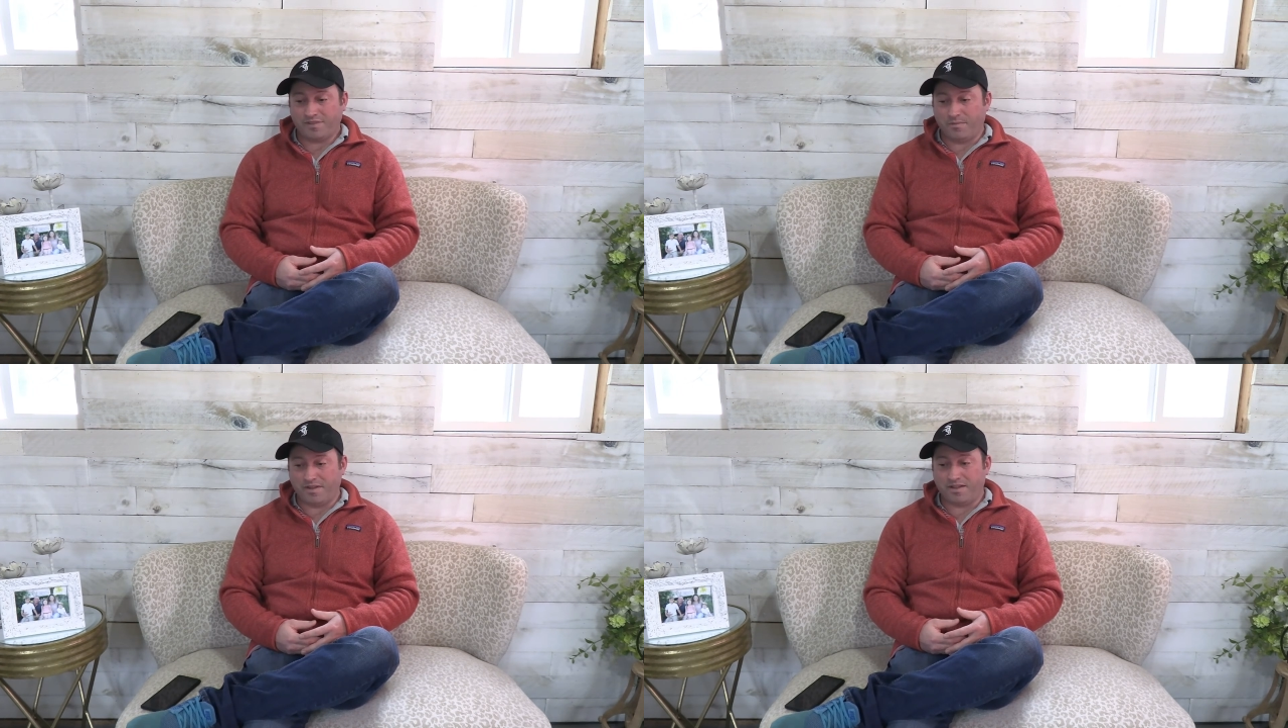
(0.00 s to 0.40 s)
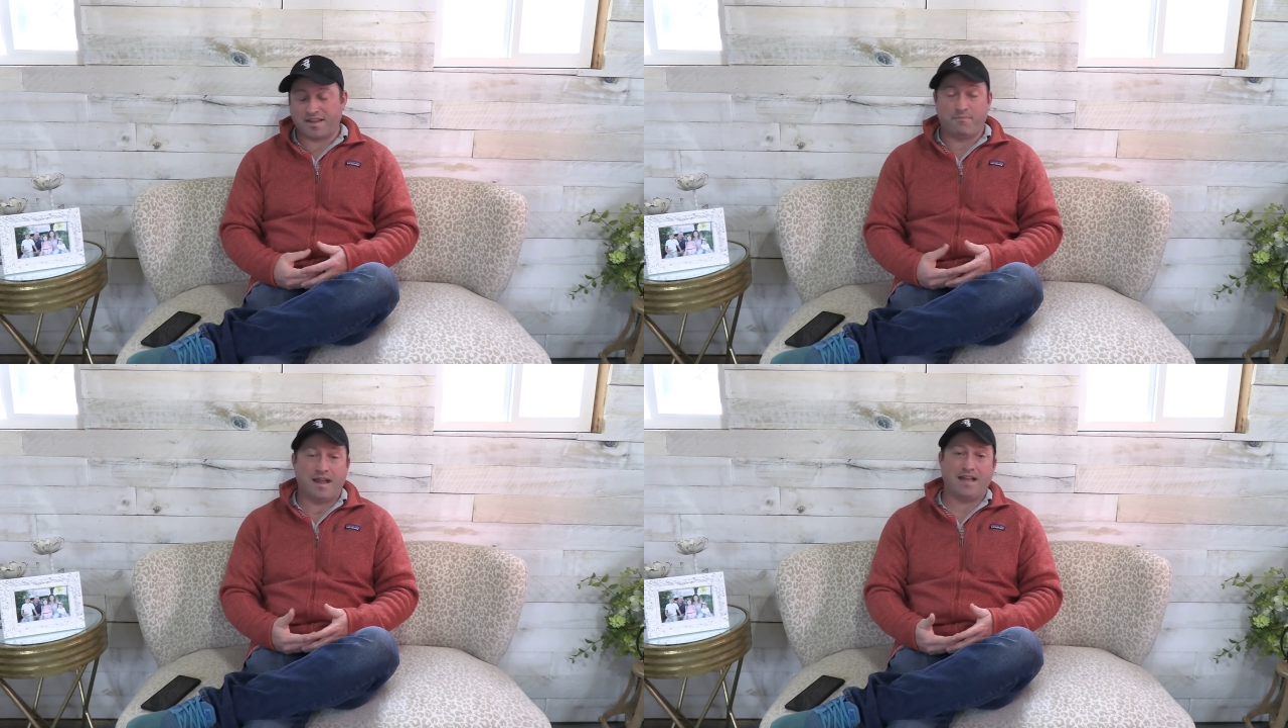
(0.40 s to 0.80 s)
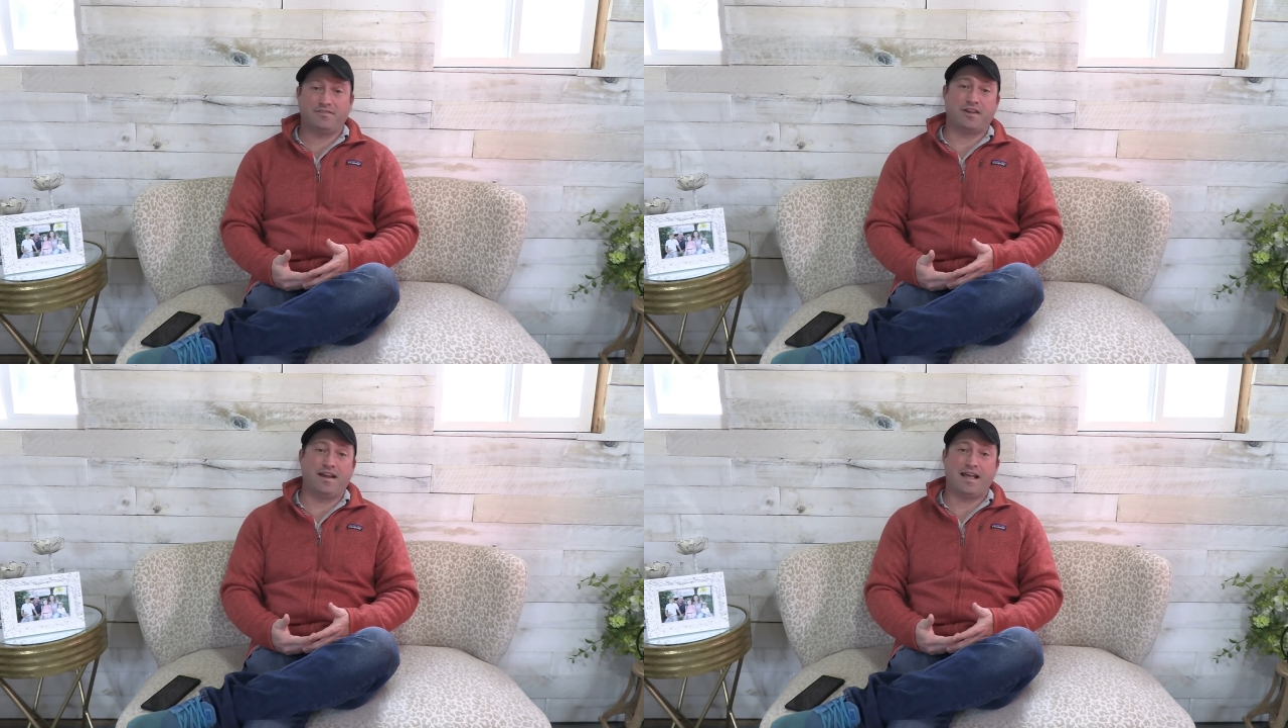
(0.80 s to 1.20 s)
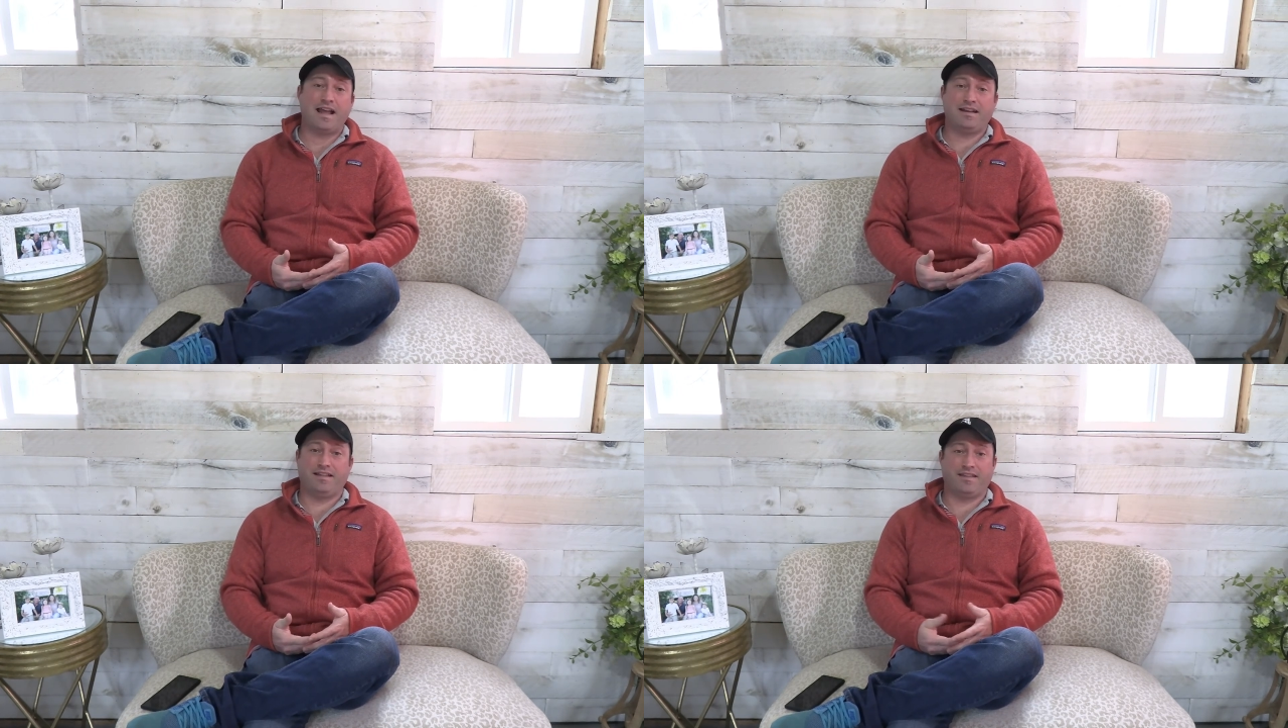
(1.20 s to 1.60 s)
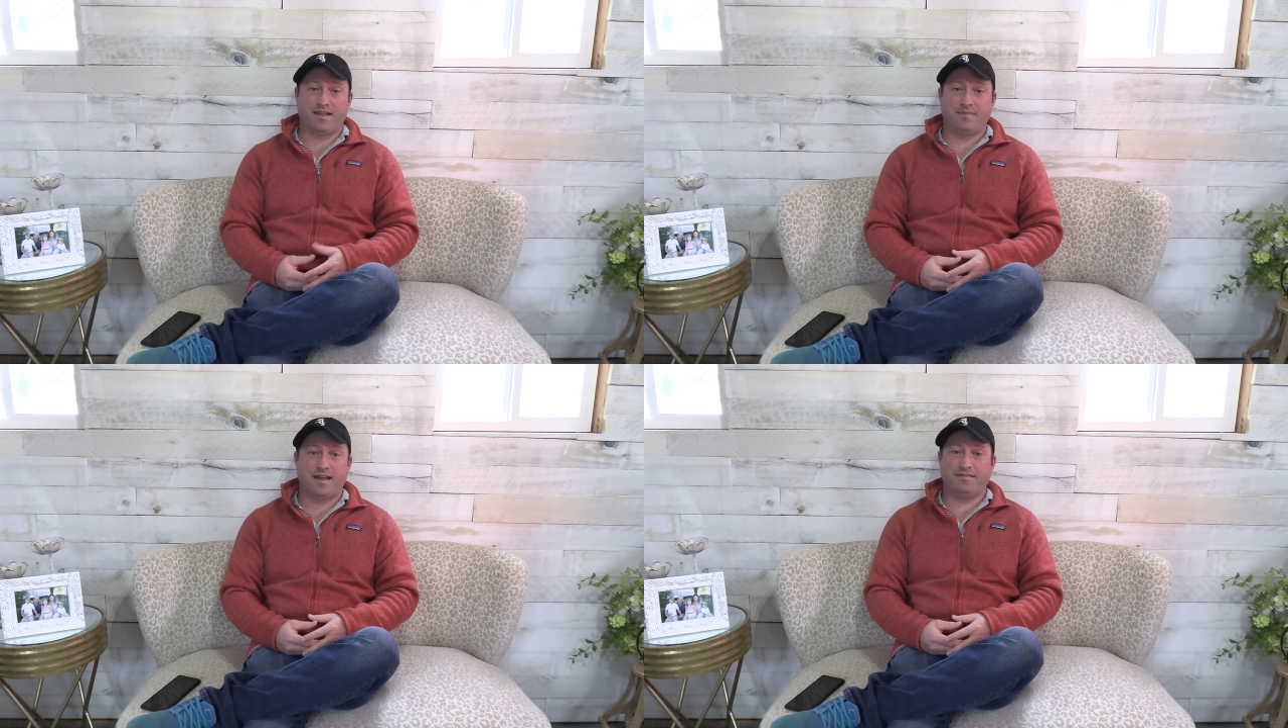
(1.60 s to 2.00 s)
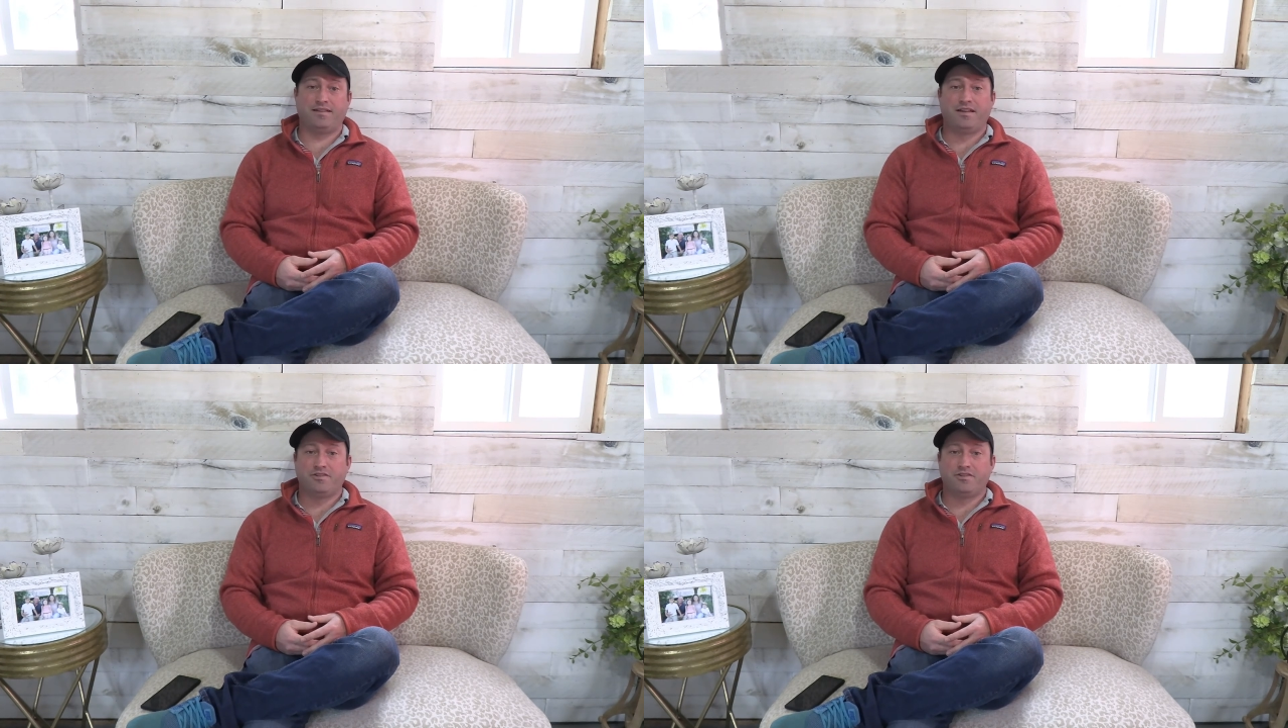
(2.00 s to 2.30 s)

because I'm not trying to hide anything. I'm not